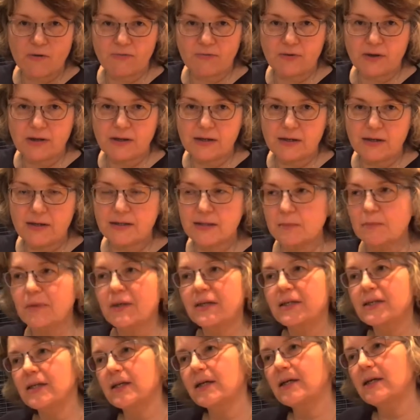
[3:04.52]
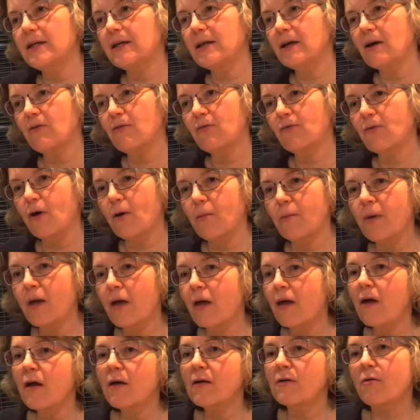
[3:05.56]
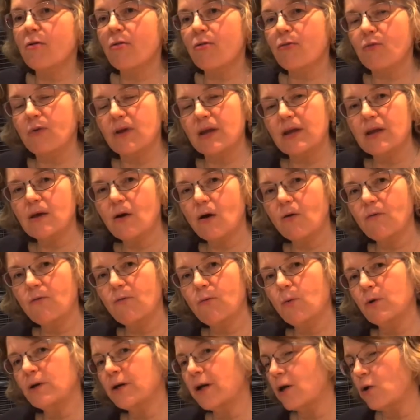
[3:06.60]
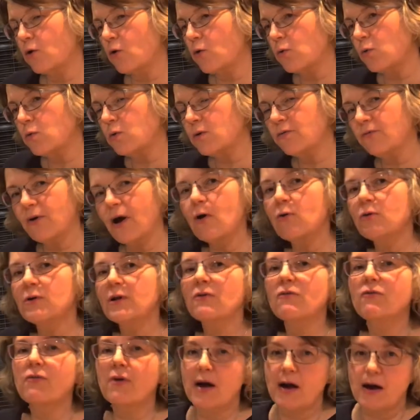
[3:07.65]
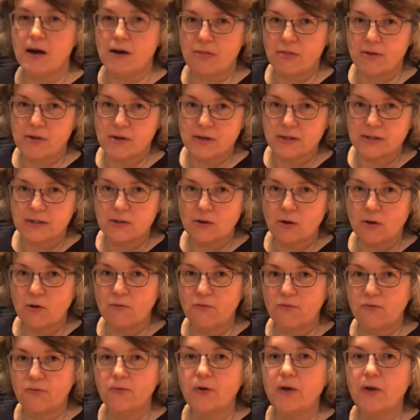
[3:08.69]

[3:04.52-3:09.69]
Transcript: field, in particular from three of what I call founding fathers of